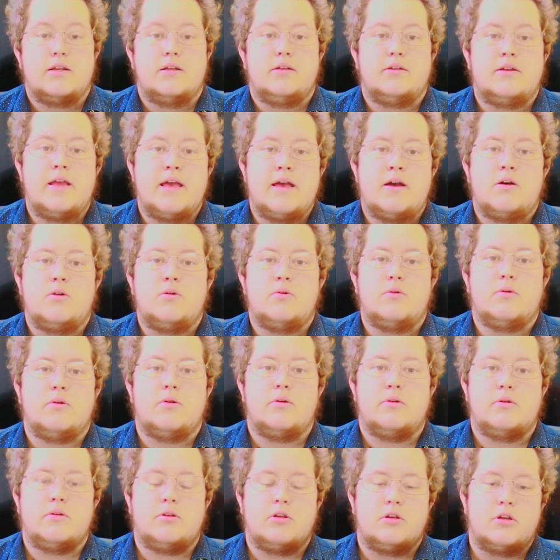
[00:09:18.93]
Now,
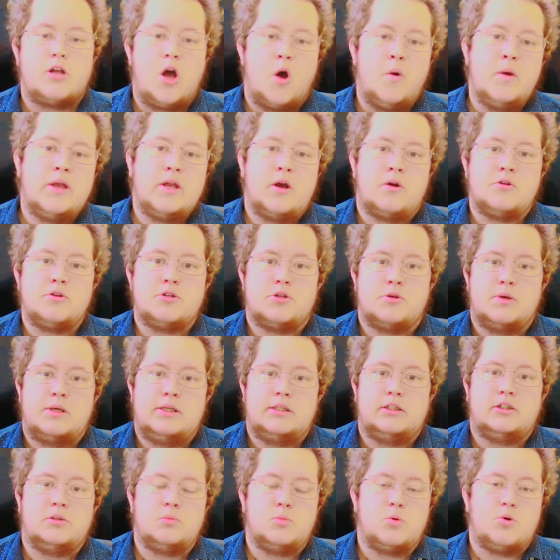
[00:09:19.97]
going on to a
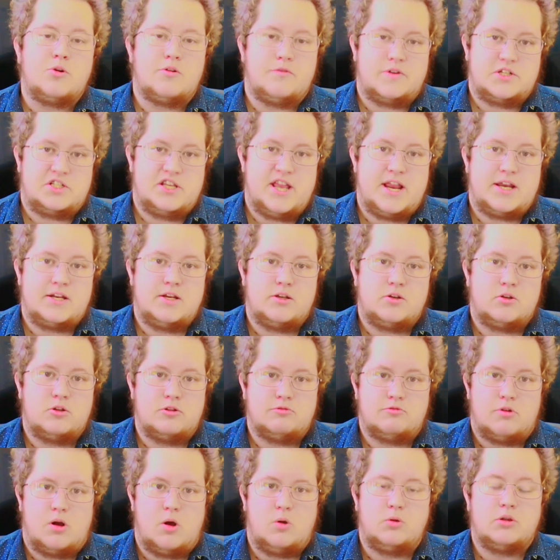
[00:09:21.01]
little more of a technical
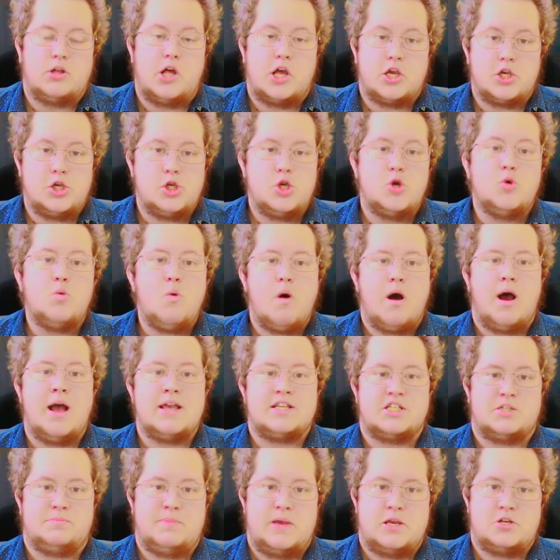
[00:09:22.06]
role, a UI
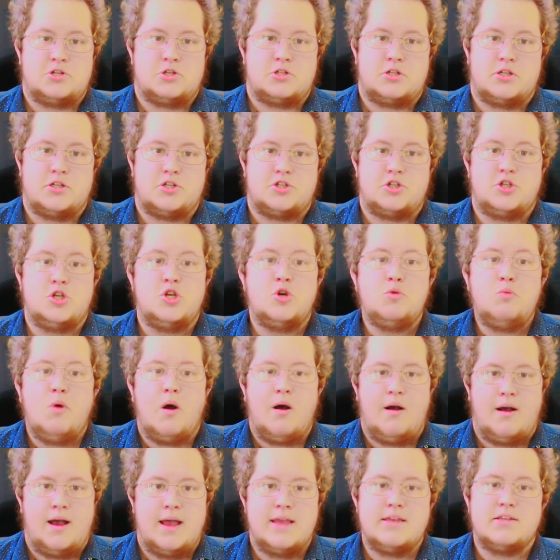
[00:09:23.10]
specialist.
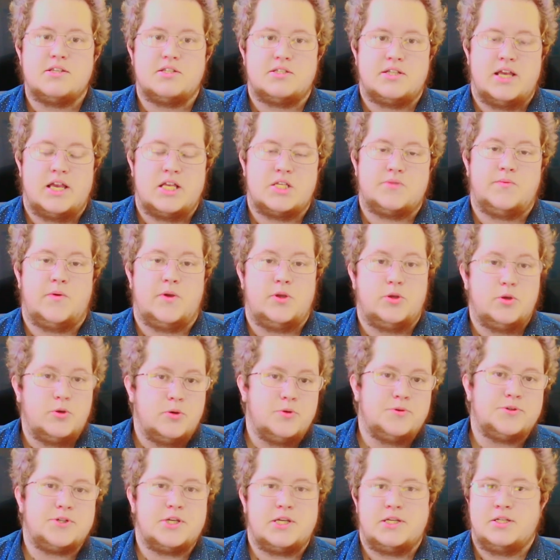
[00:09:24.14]
UI stands for
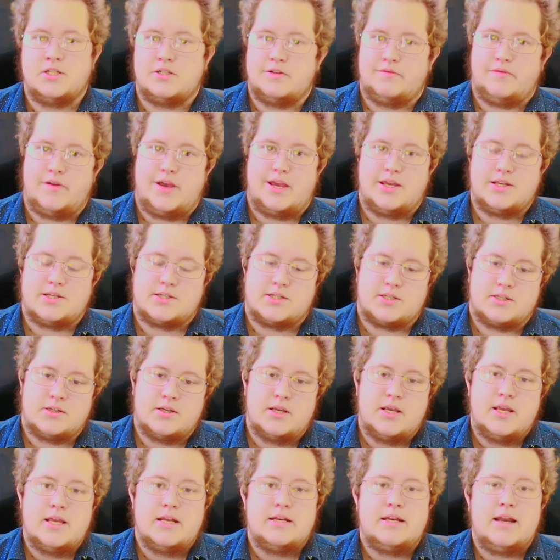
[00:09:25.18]
user interface.
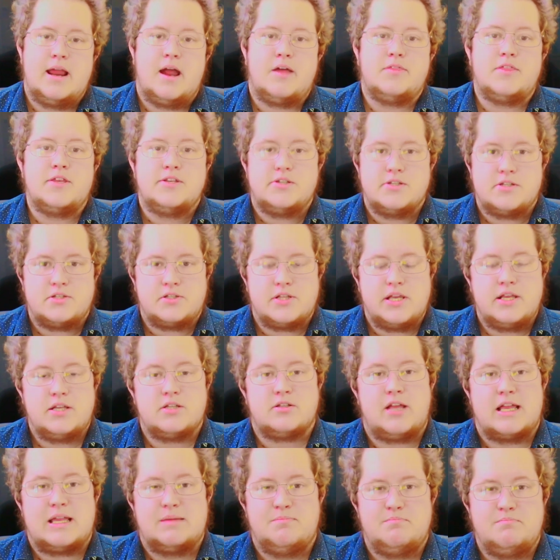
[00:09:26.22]
Now, this is things
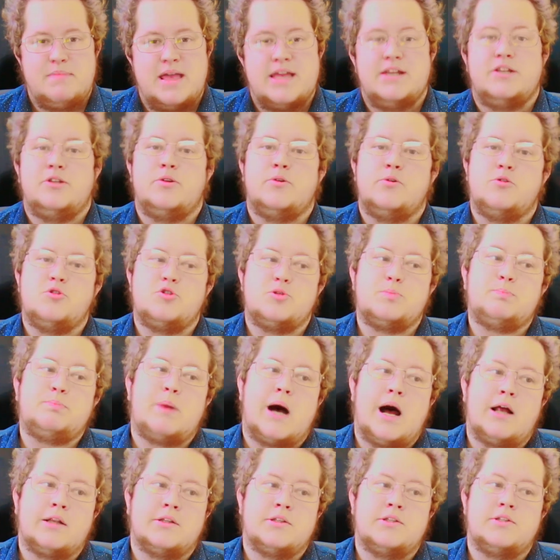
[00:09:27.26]
like menus,
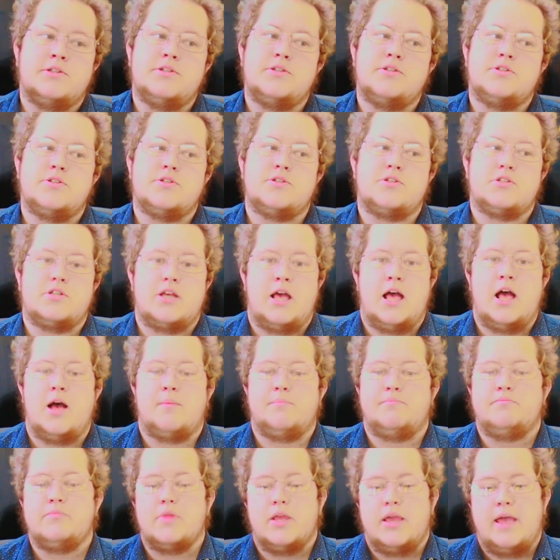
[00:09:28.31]
buttons,
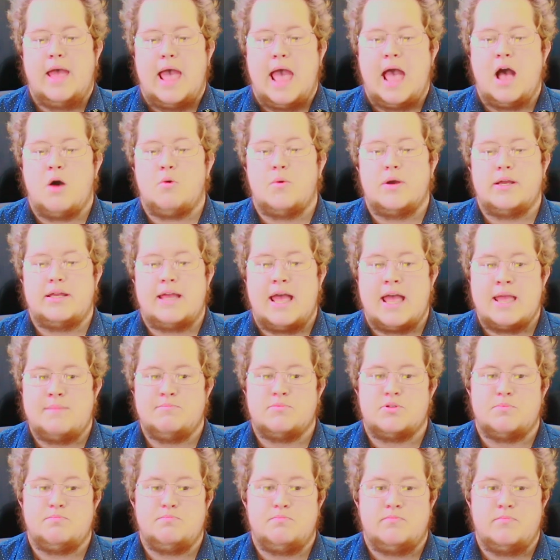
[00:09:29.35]
how a
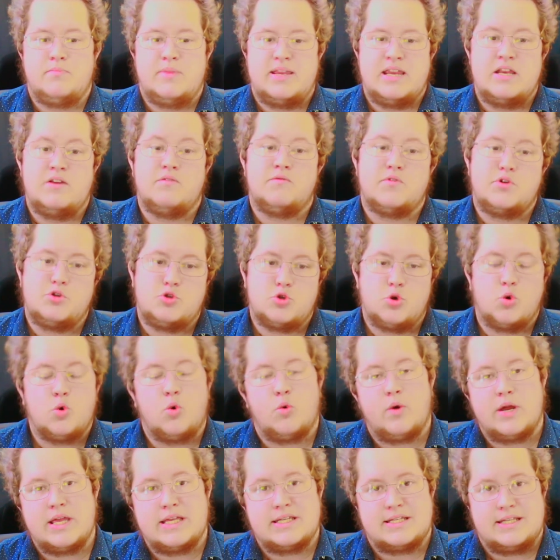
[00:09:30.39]
game's
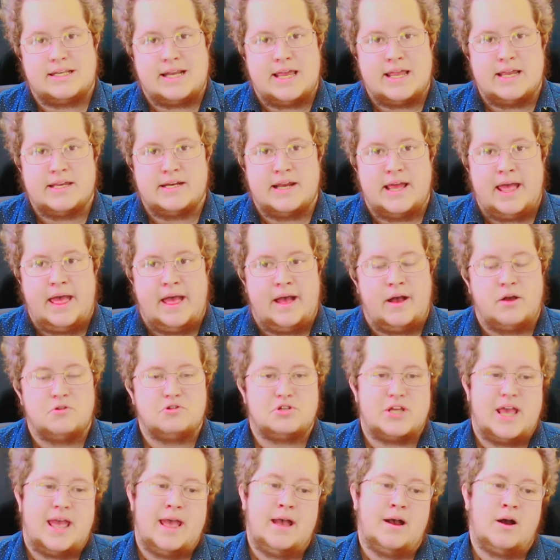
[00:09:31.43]
inventory is laid
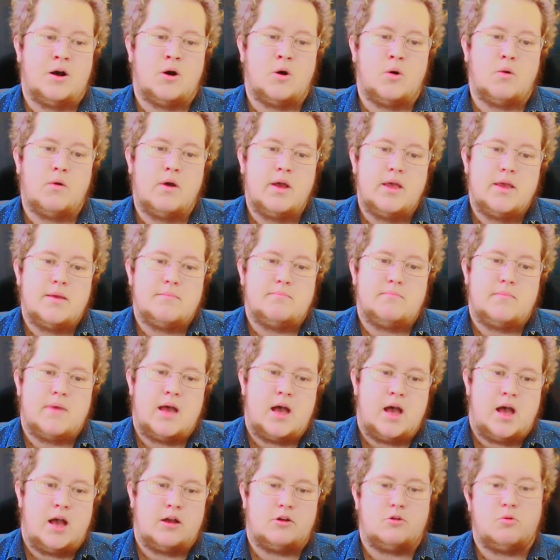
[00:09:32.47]
out, how
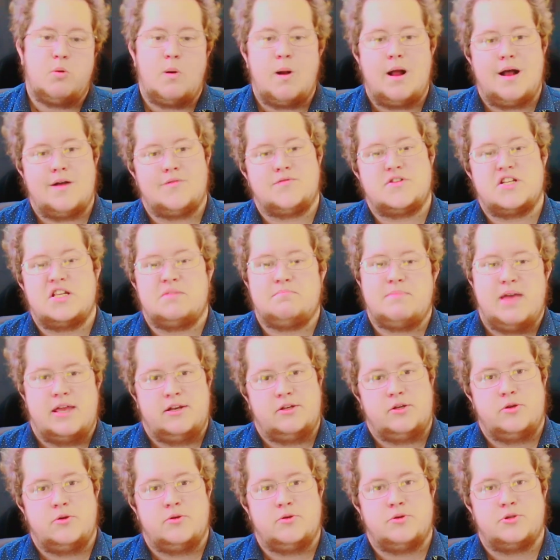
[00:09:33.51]
crafting
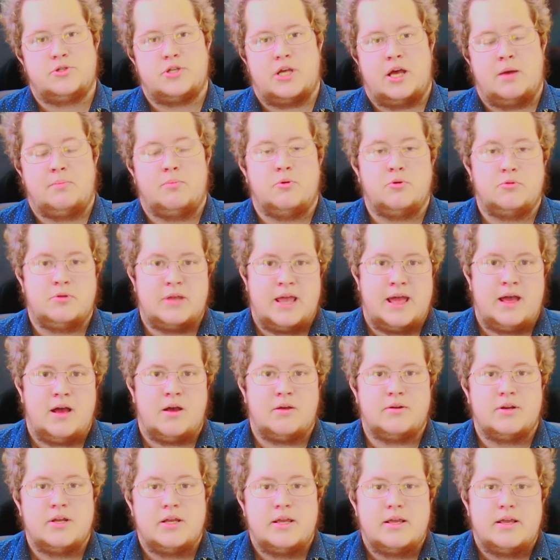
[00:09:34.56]
menus are put
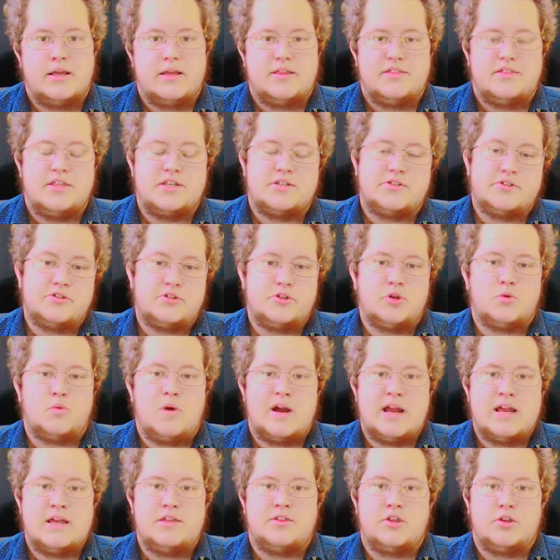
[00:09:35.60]
out. This is the
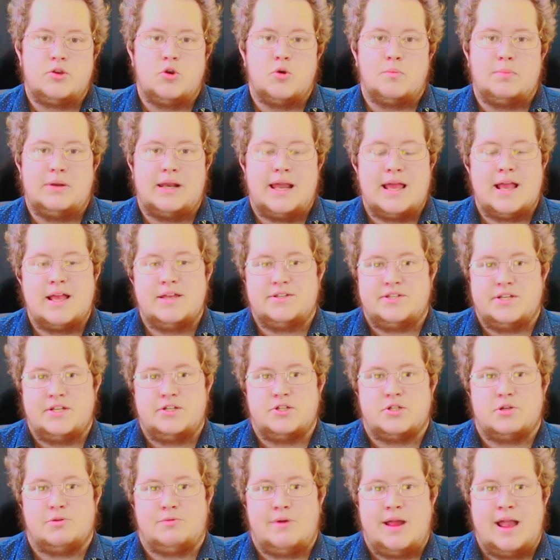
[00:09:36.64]
way that your players
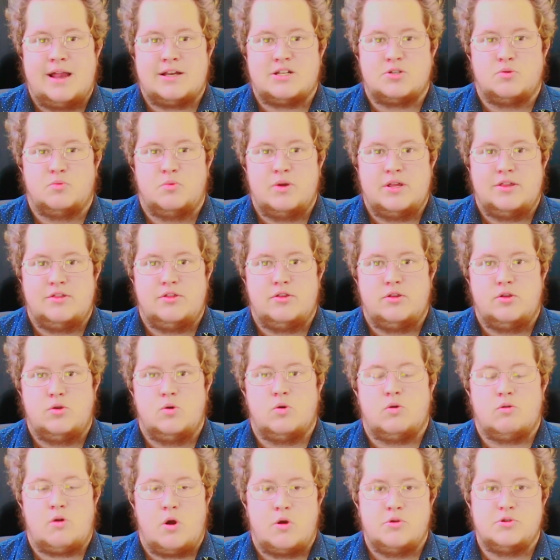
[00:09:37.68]
interact with
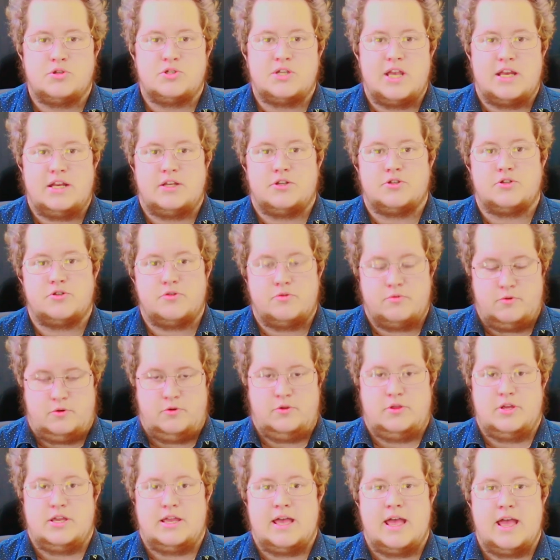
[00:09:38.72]
your own settings through
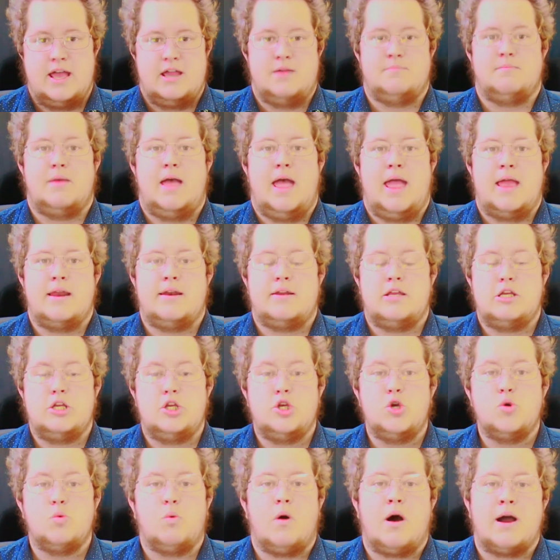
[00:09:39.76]
the game, and
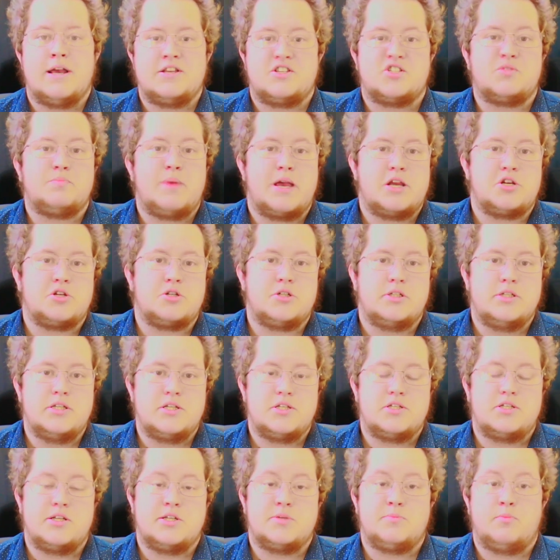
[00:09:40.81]
a UI
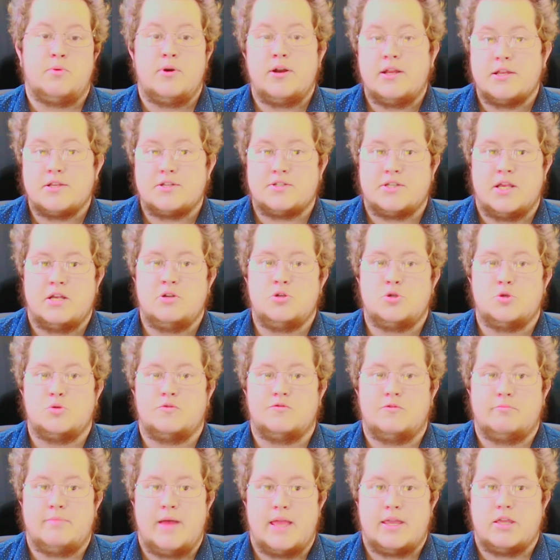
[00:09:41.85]
specialist is pretty essential
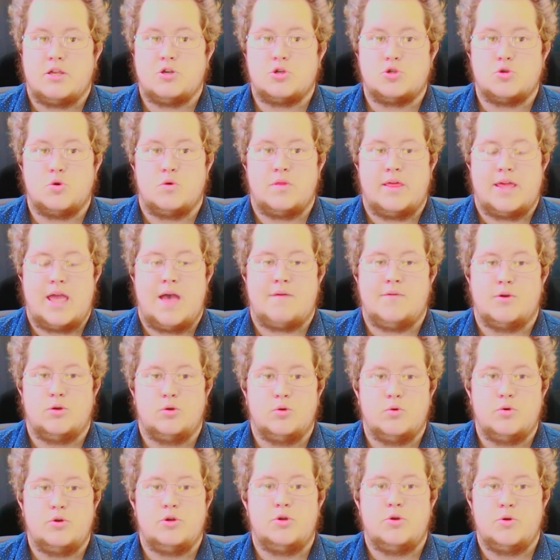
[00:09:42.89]
for making sure they have
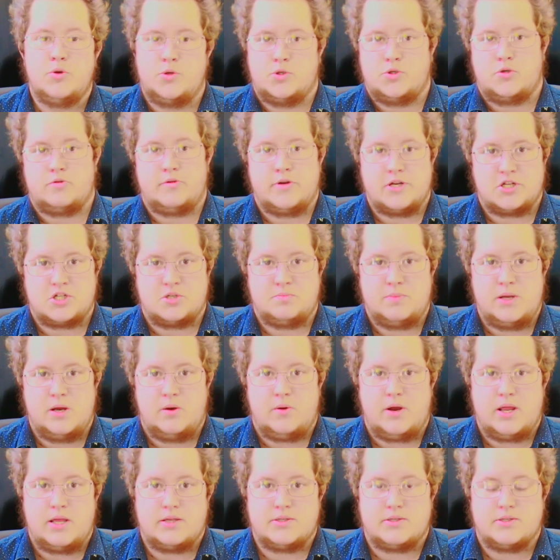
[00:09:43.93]
a good user
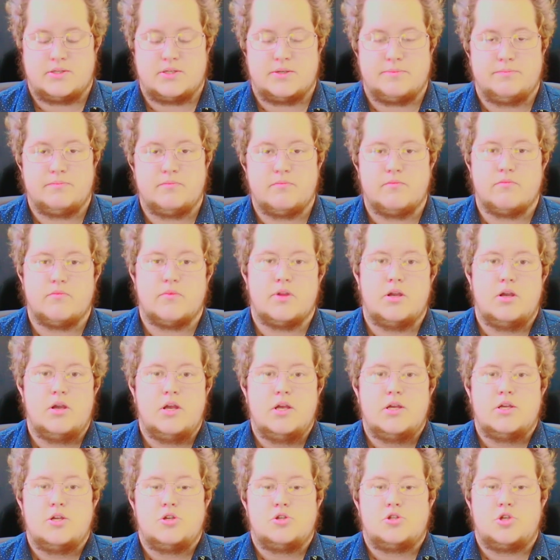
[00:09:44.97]
experience.
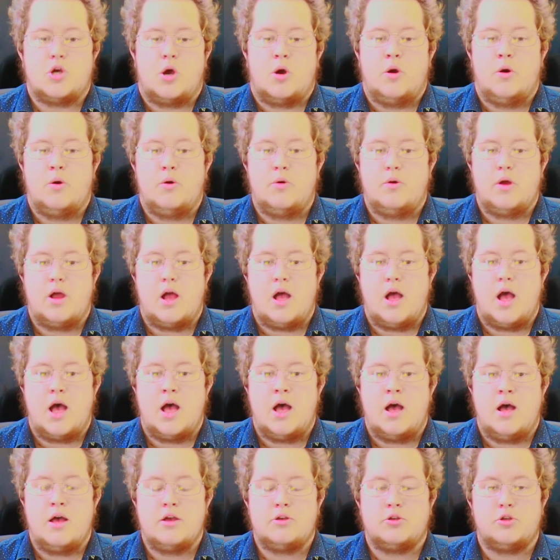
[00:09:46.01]
So
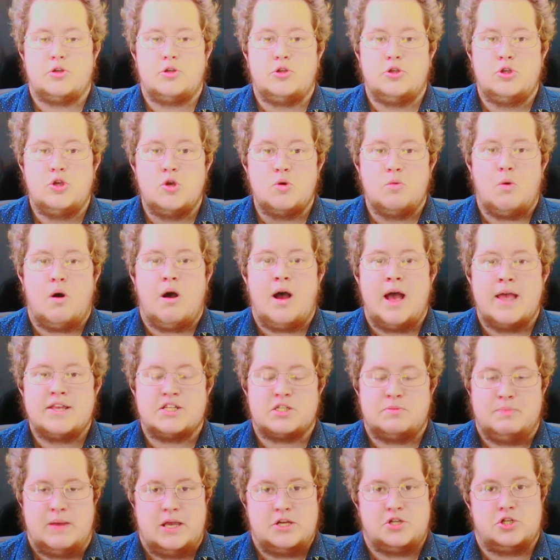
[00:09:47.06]
a UI
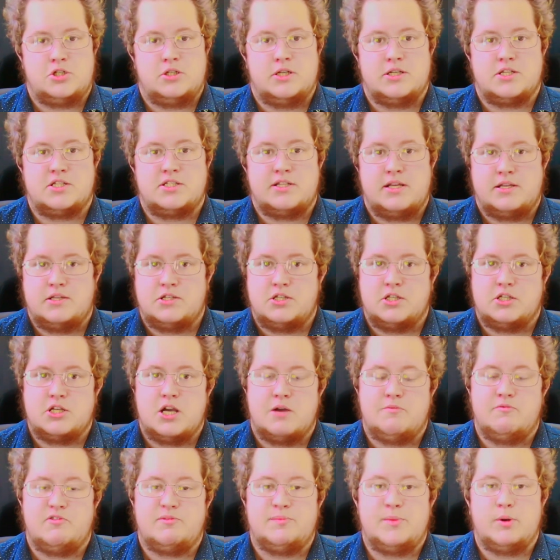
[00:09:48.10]
specialist tends to
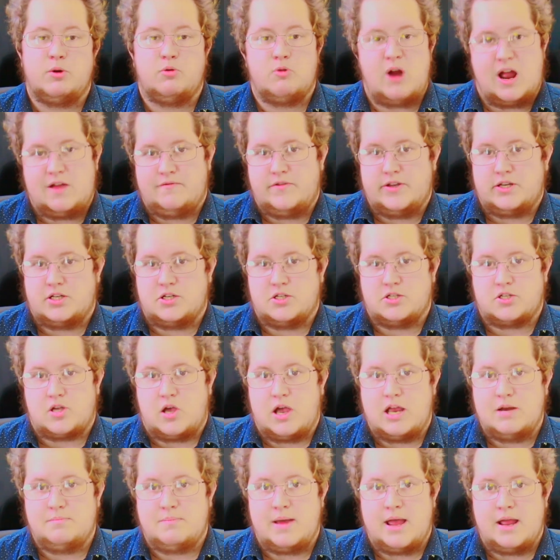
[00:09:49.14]
come from a graphic
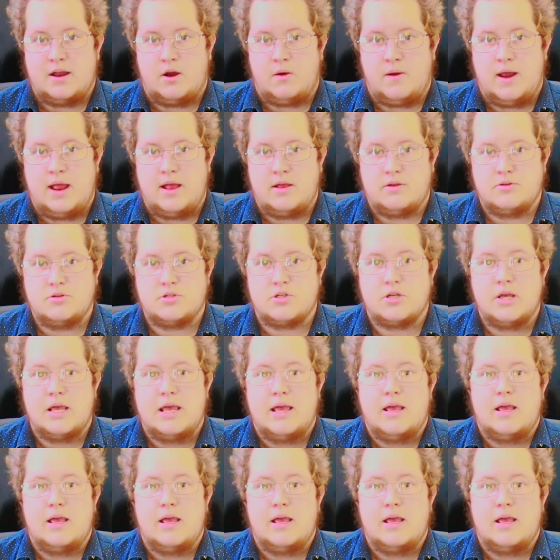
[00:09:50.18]
design background